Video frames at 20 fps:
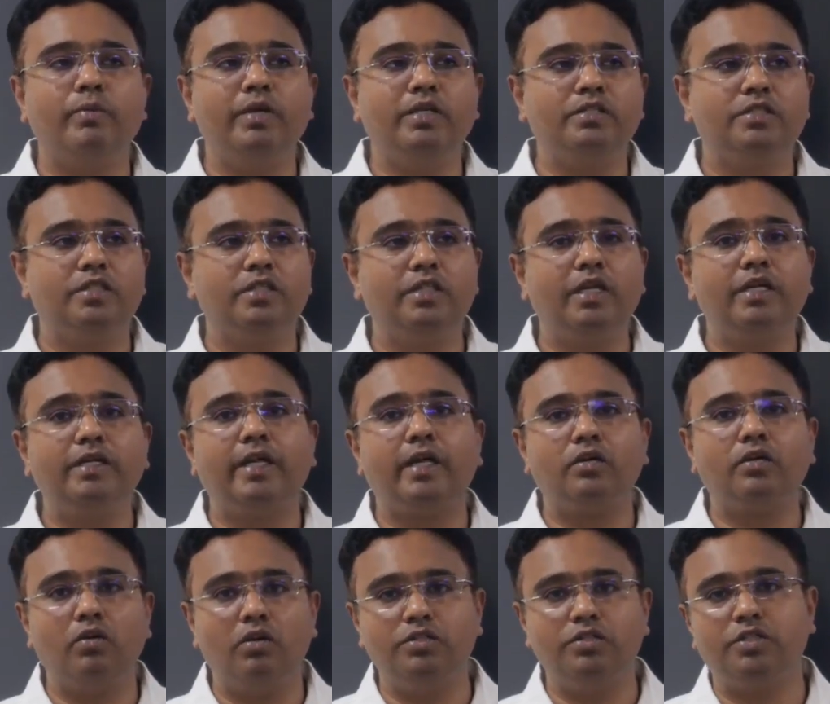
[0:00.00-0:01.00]
brings in the
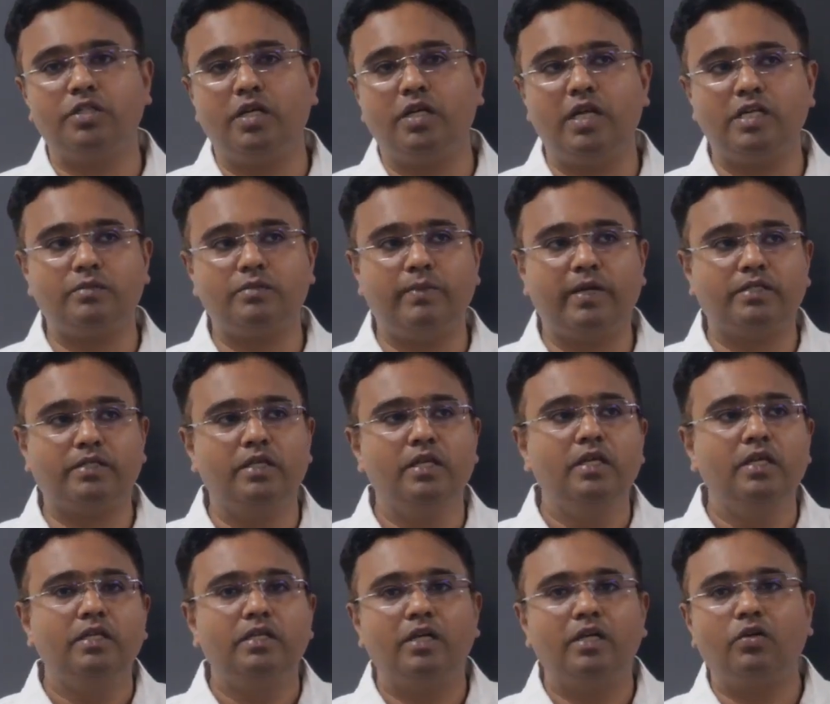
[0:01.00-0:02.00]
technological aspects.
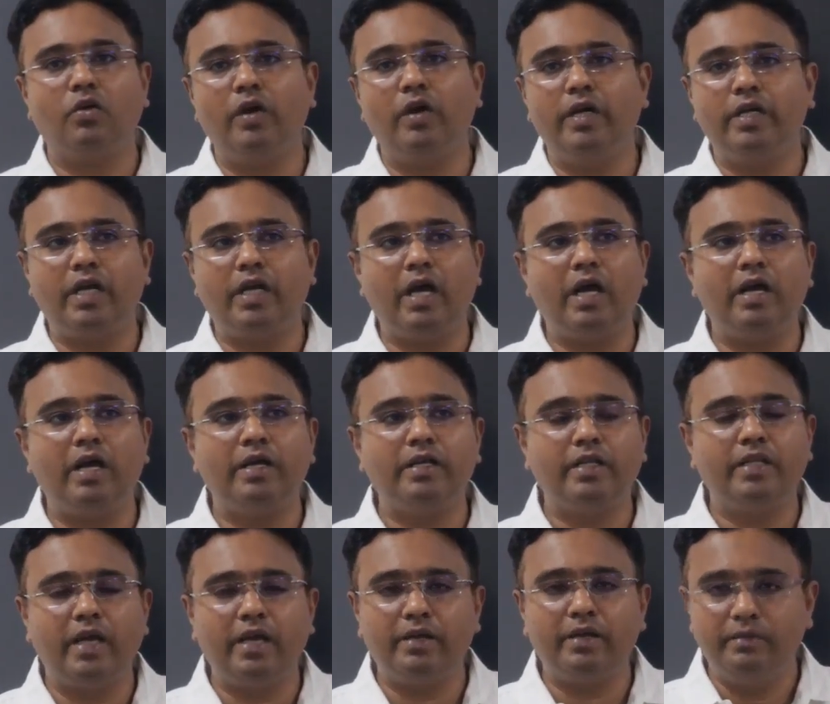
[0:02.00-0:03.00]
The
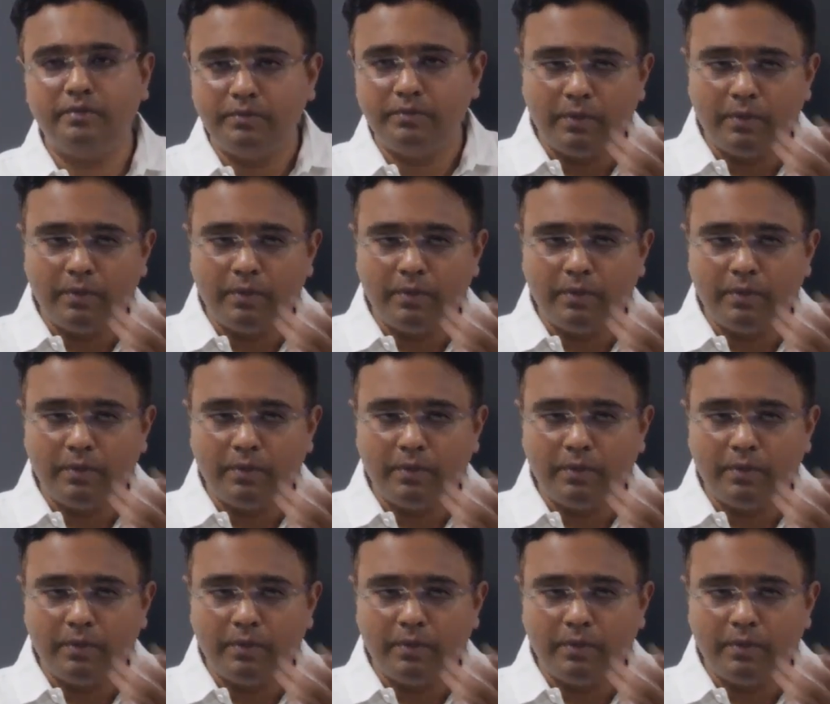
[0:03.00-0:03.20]
Toyota,